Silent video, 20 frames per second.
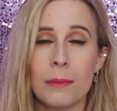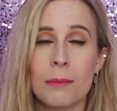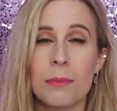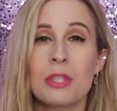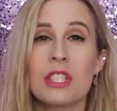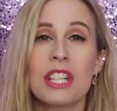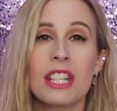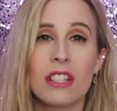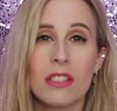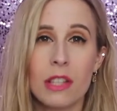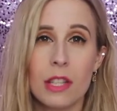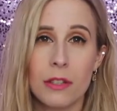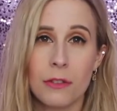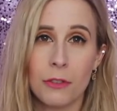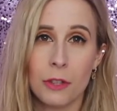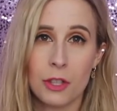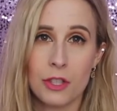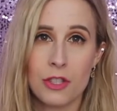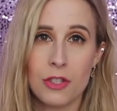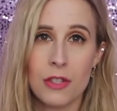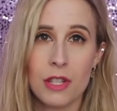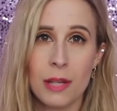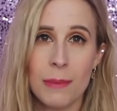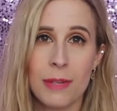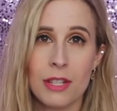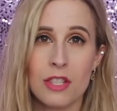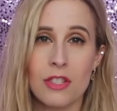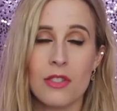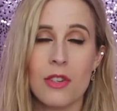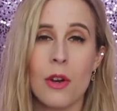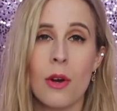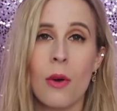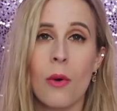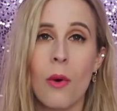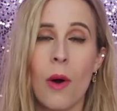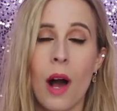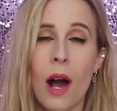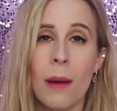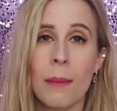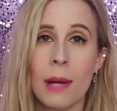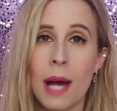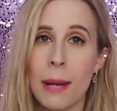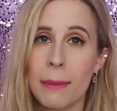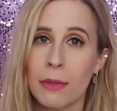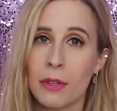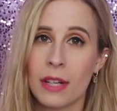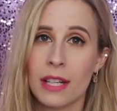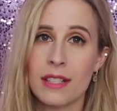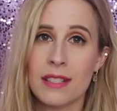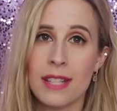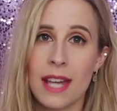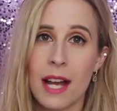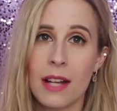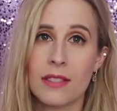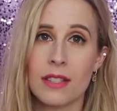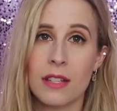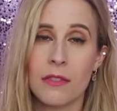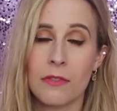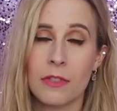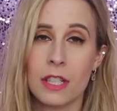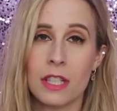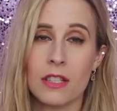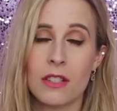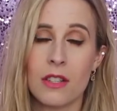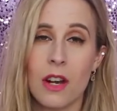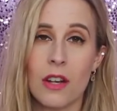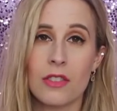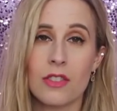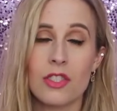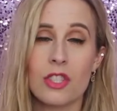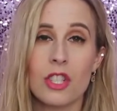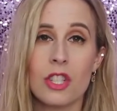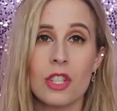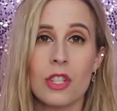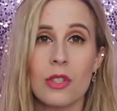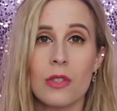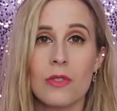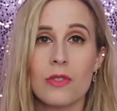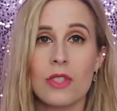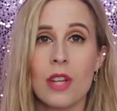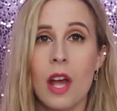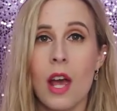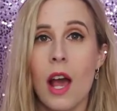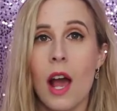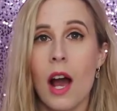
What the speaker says: particularly the first two that I mentioned, No Copyright Sounds and Free Songs to Use.